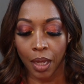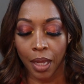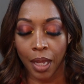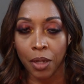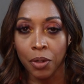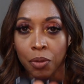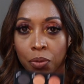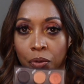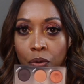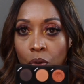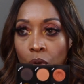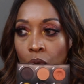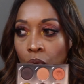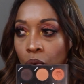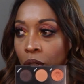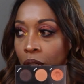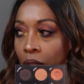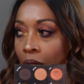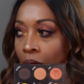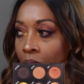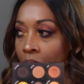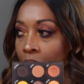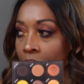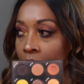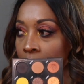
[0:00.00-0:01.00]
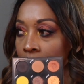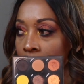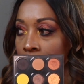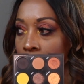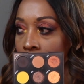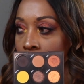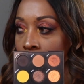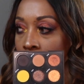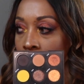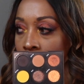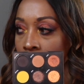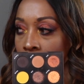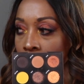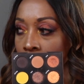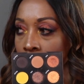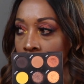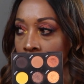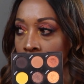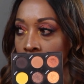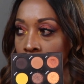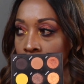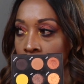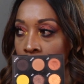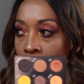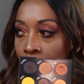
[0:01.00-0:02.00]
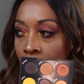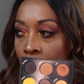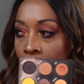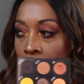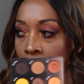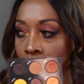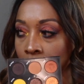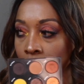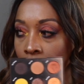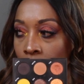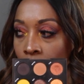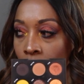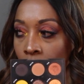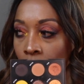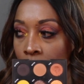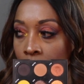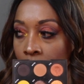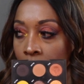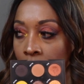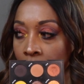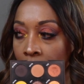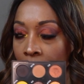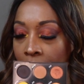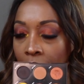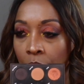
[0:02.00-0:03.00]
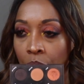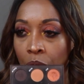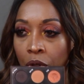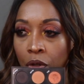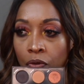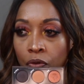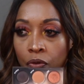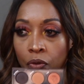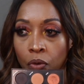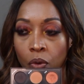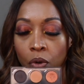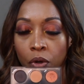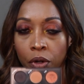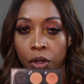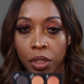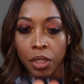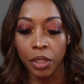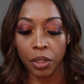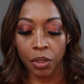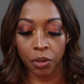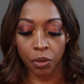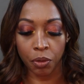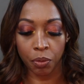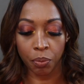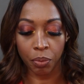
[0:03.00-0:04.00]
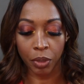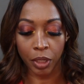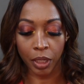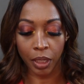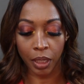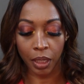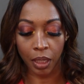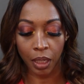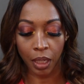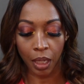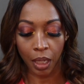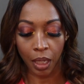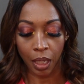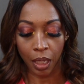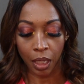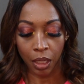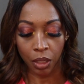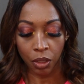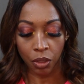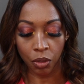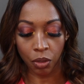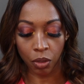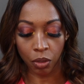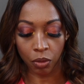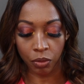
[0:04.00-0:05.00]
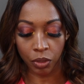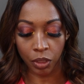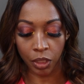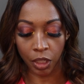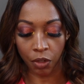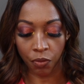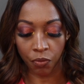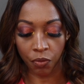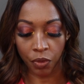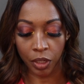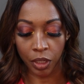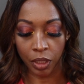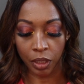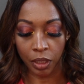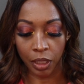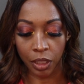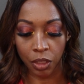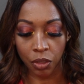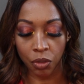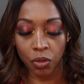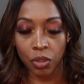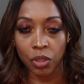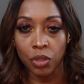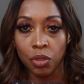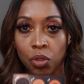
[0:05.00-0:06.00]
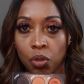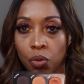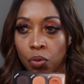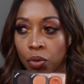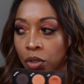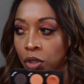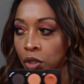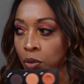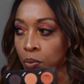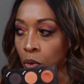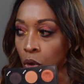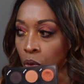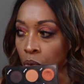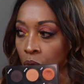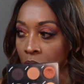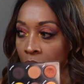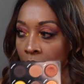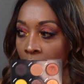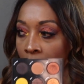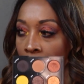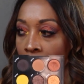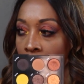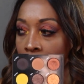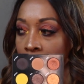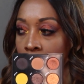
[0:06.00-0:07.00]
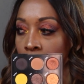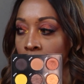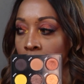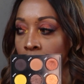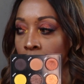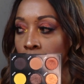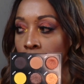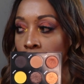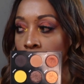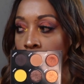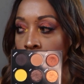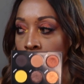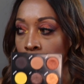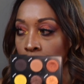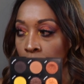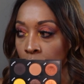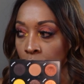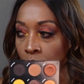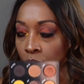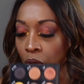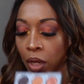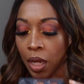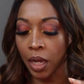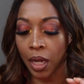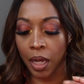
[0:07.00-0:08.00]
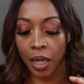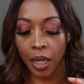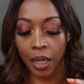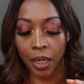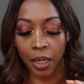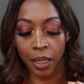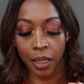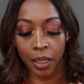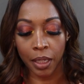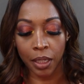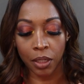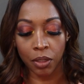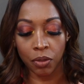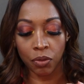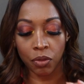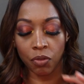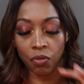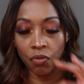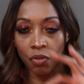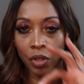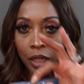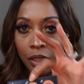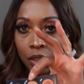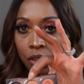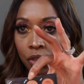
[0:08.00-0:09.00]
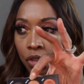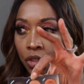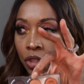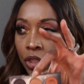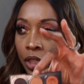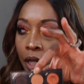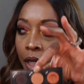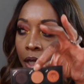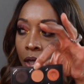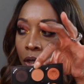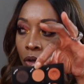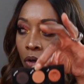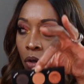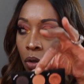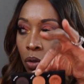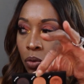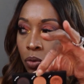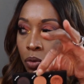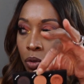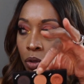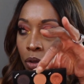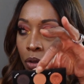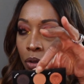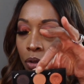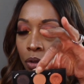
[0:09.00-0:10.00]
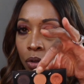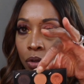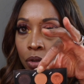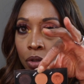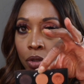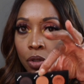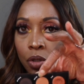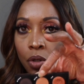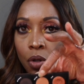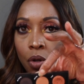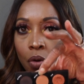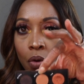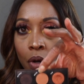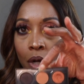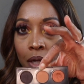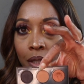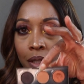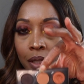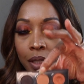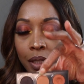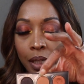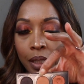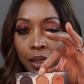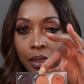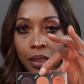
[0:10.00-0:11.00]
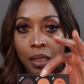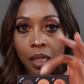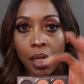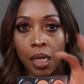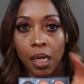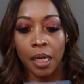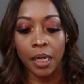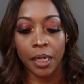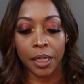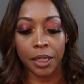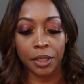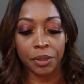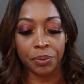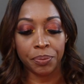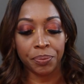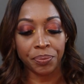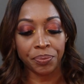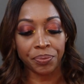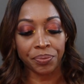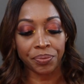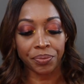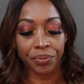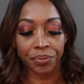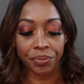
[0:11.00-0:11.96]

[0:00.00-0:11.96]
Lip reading: don't know what kind of theme was aiming for here, but you know, definitely you could do a smoky eye, you could do a neutral eye. The fact that she added culture, you know, a second time.